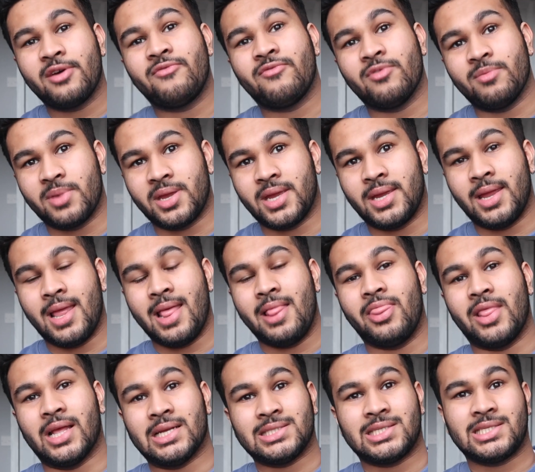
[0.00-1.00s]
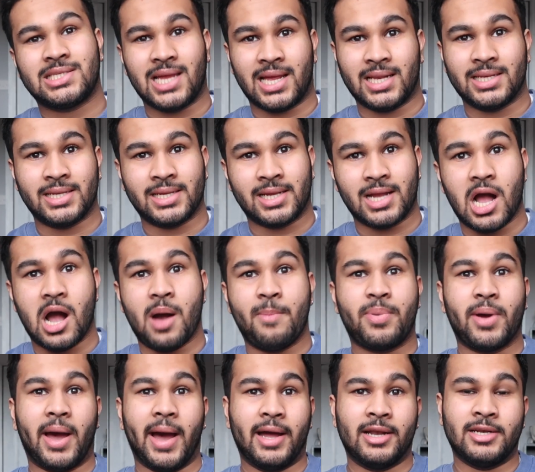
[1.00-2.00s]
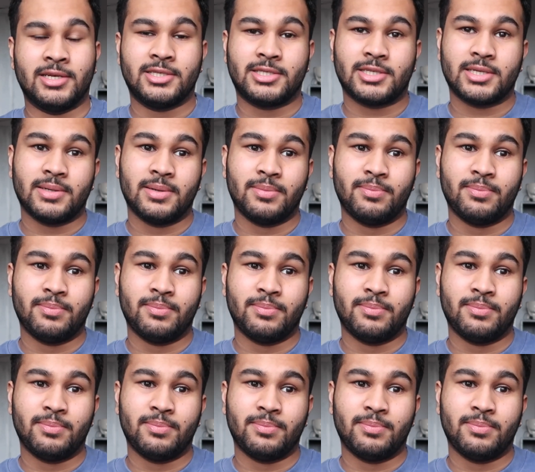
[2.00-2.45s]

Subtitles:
for me than standing up and